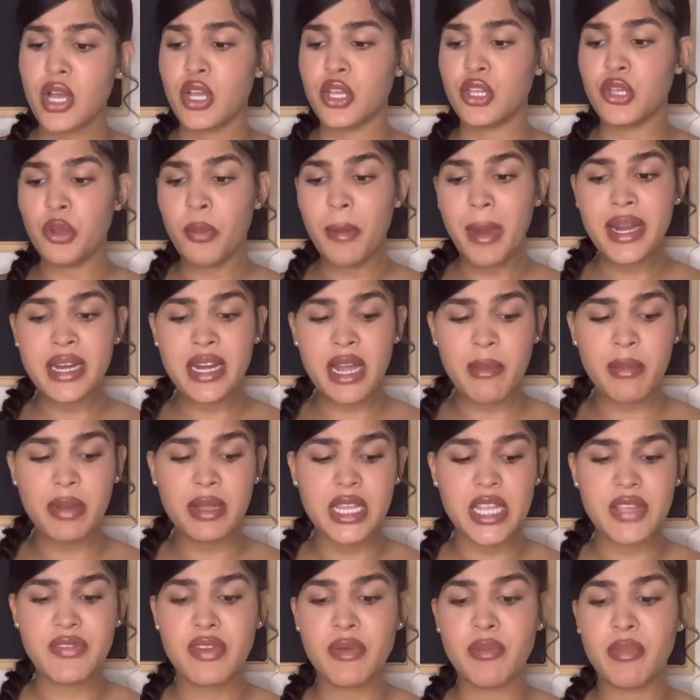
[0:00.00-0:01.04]
you might not
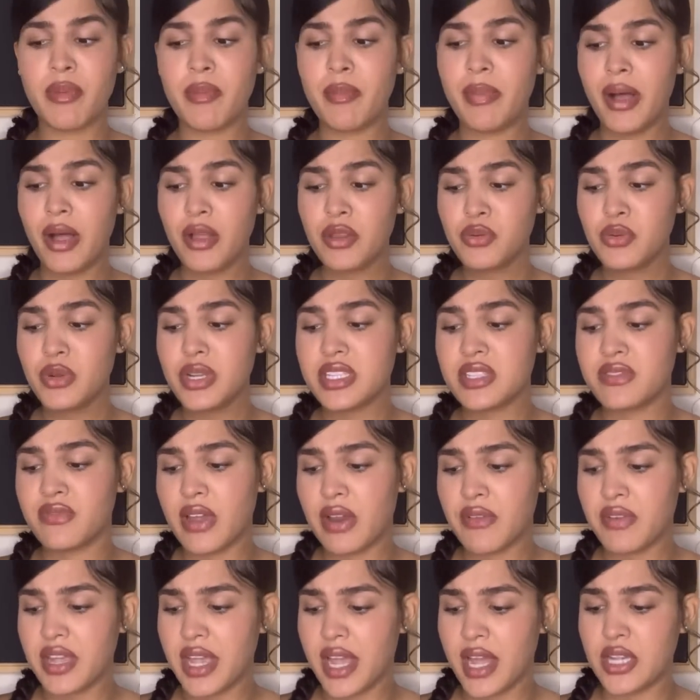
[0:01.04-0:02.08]
believe it, but Pal 3 is
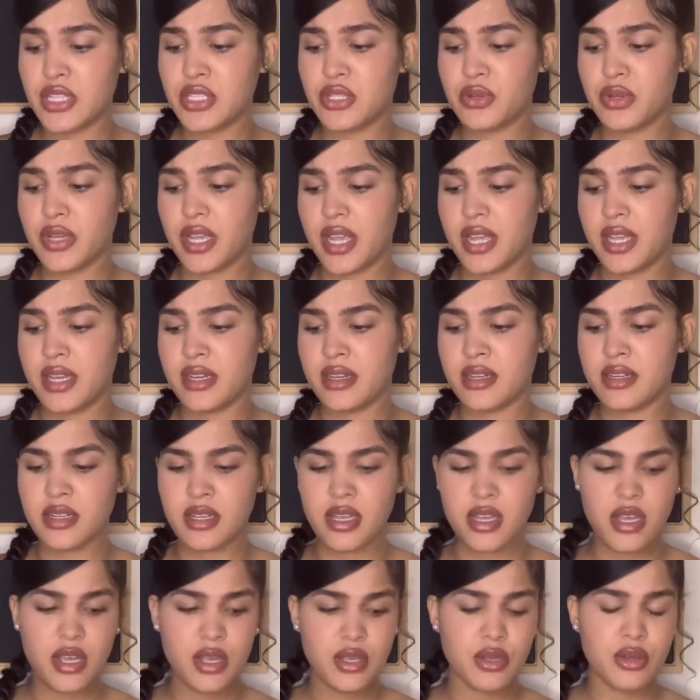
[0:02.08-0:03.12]
very educated,
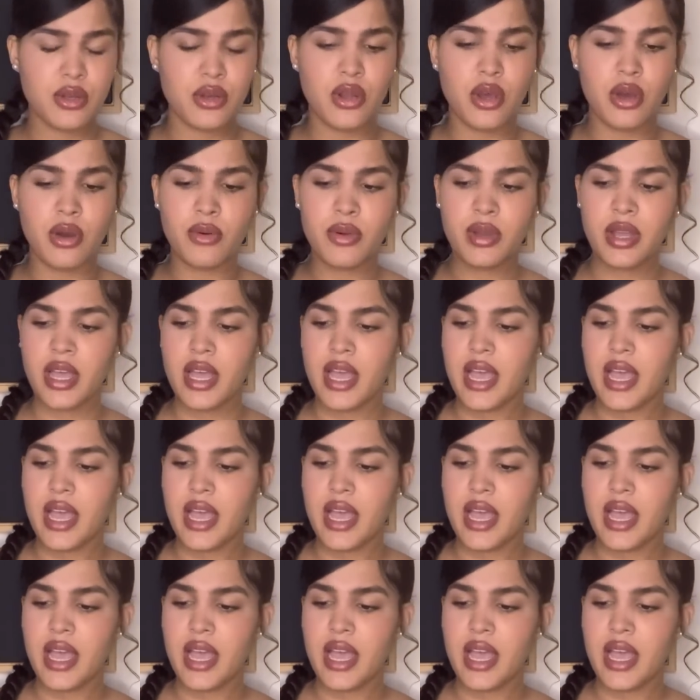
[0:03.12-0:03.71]
you know?